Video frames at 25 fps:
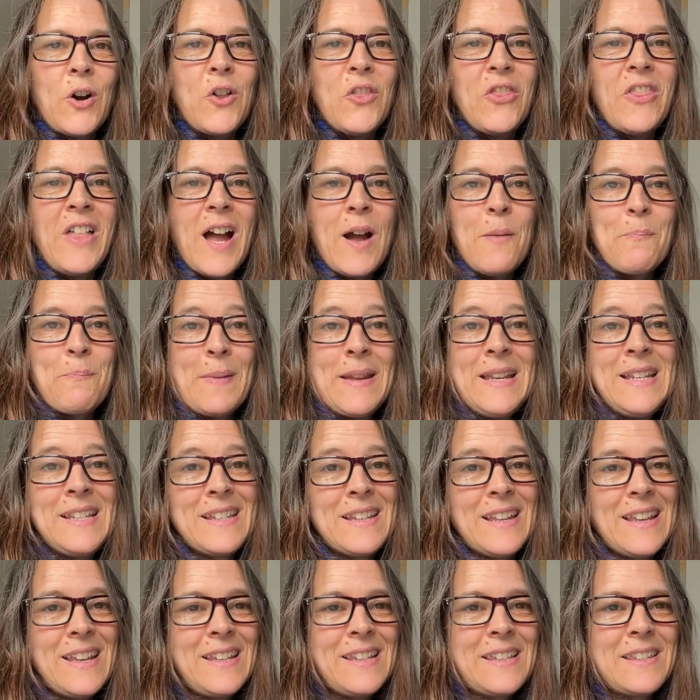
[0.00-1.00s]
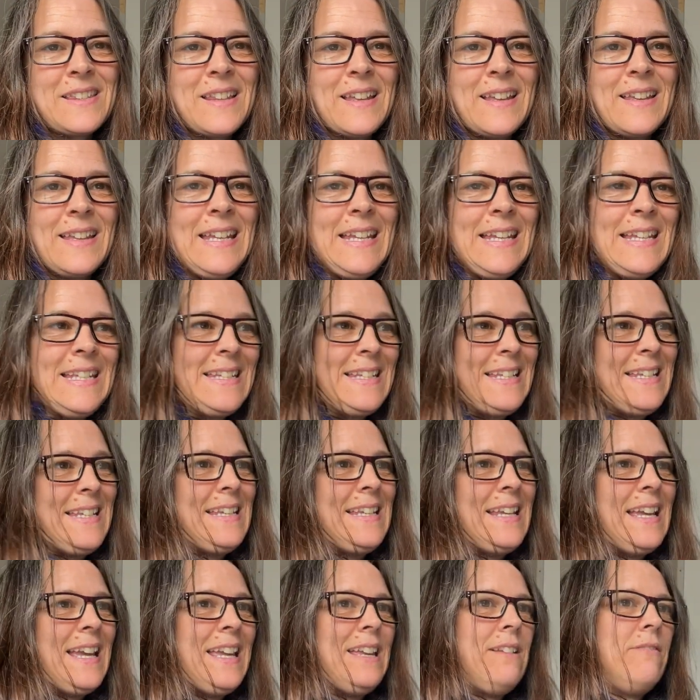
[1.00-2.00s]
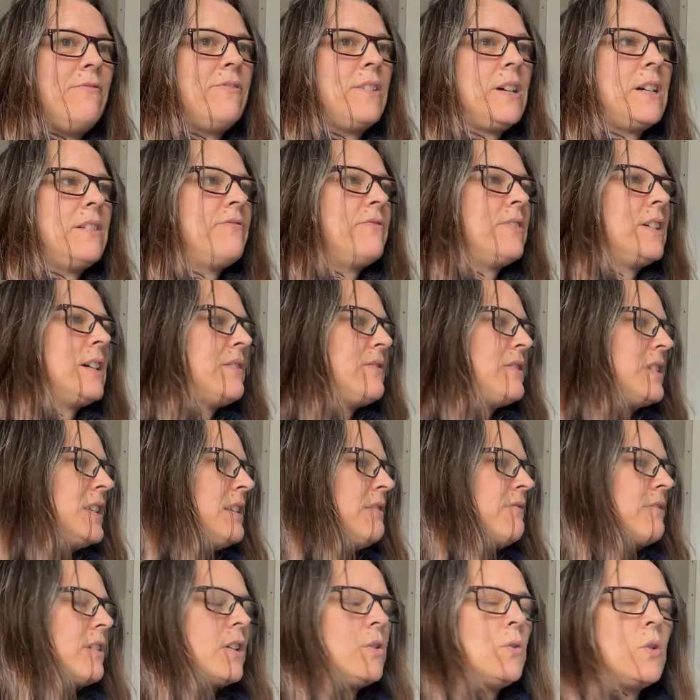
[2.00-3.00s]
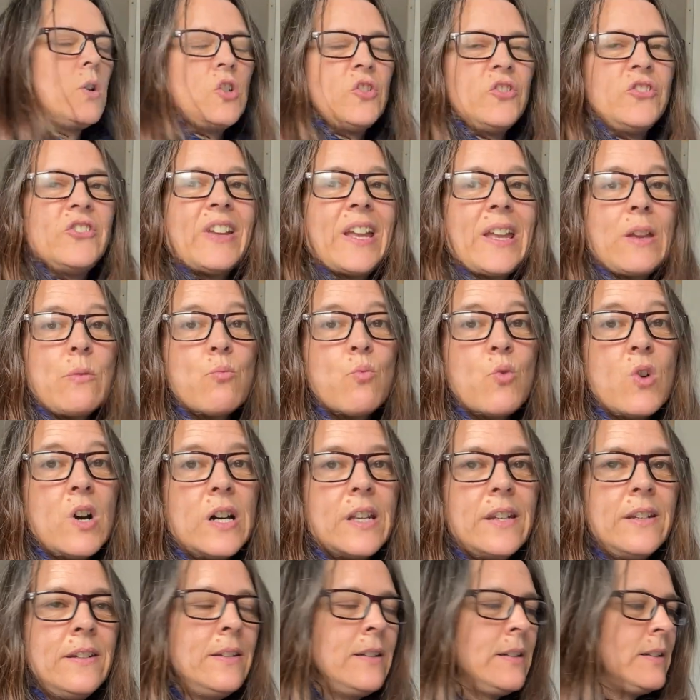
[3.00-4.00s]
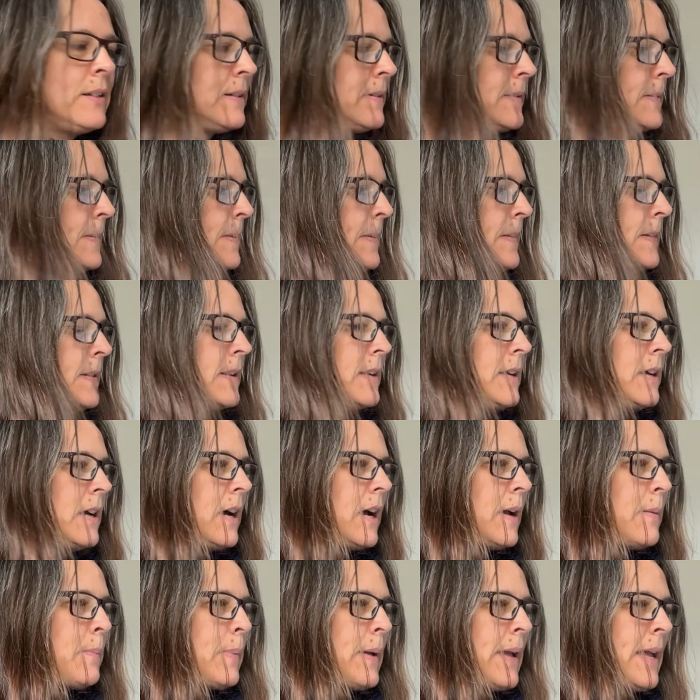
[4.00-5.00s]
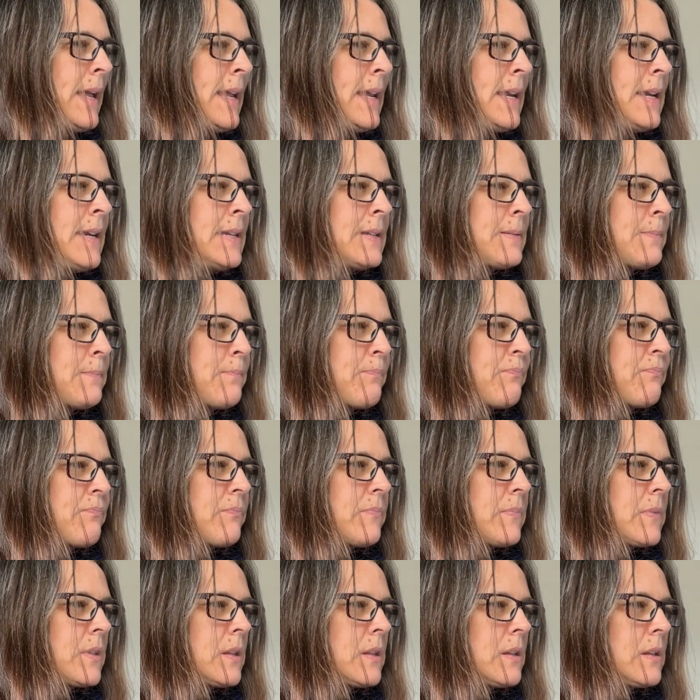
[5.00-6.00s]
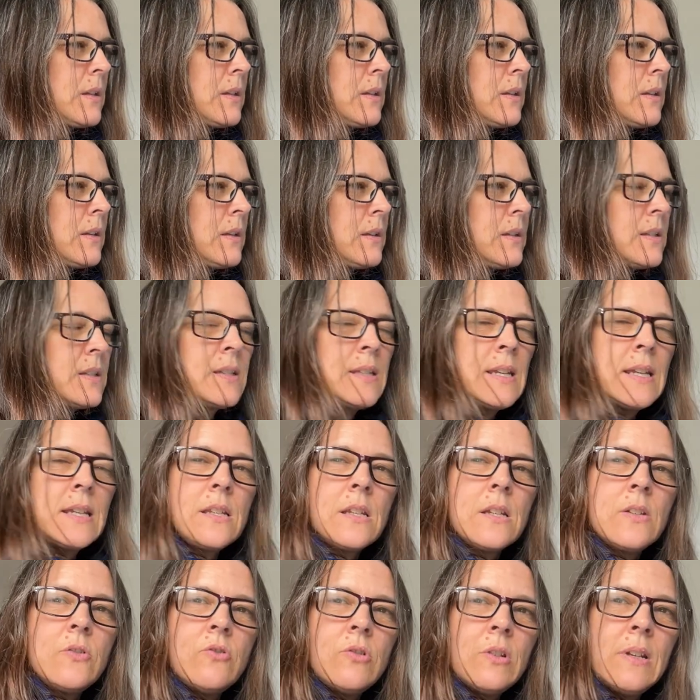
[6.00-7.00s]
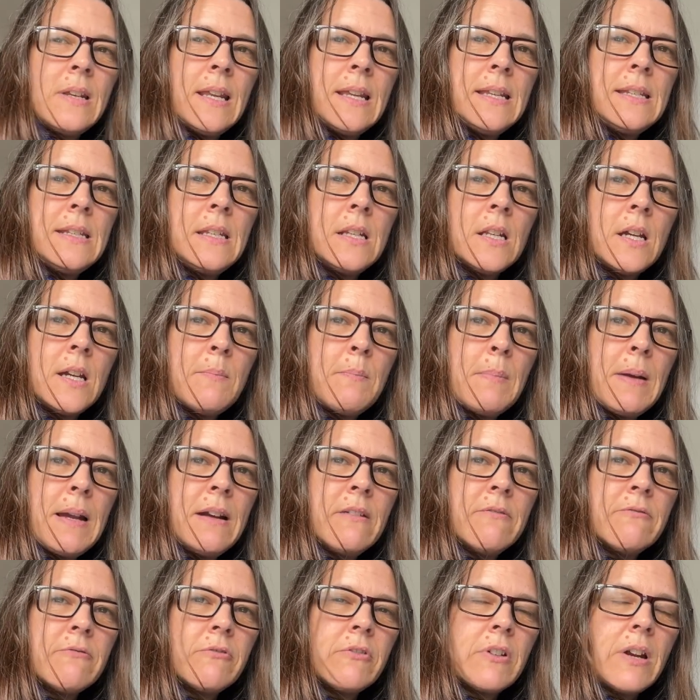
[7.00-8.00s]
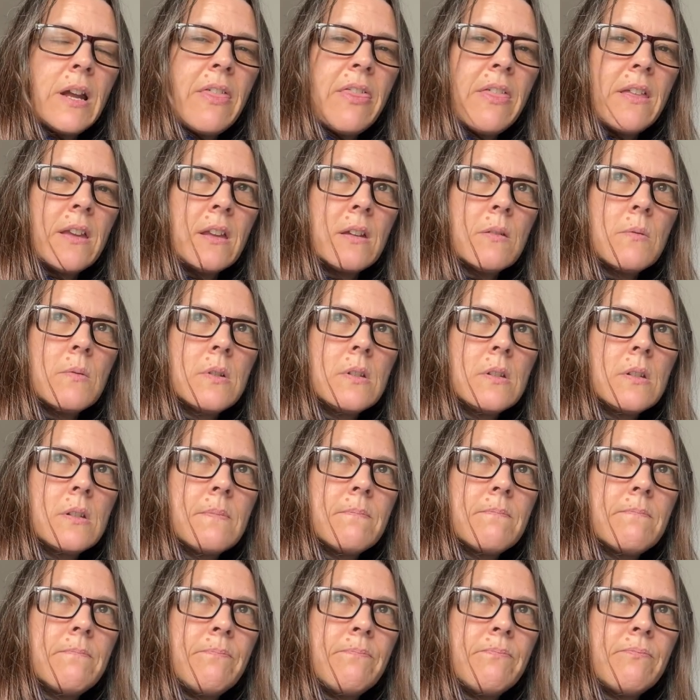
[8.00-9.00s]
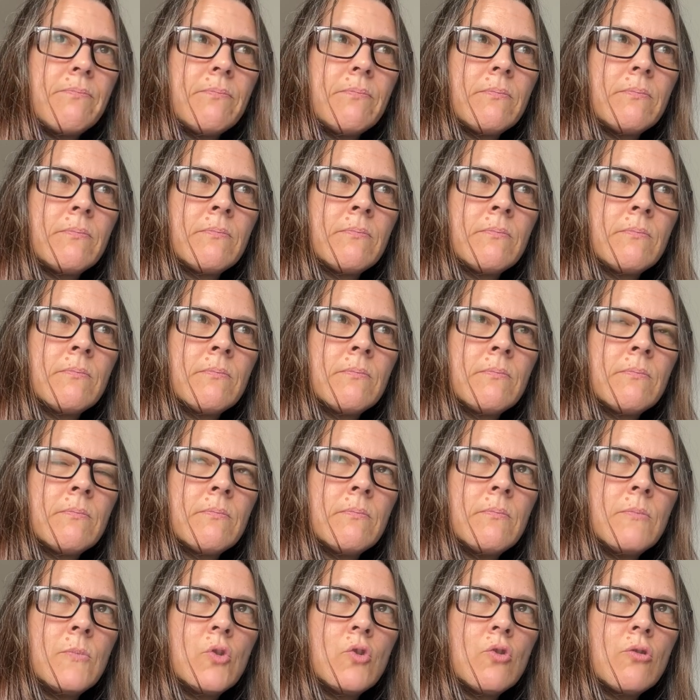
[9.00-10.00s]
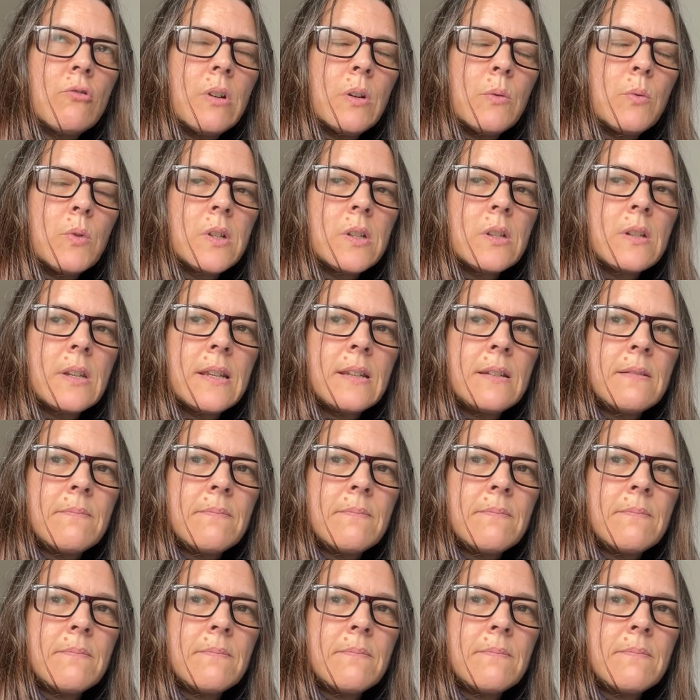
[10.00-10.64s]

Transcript: on that basis, the ET8550 on day one, I paid £689 for it, I think it was. Sure it was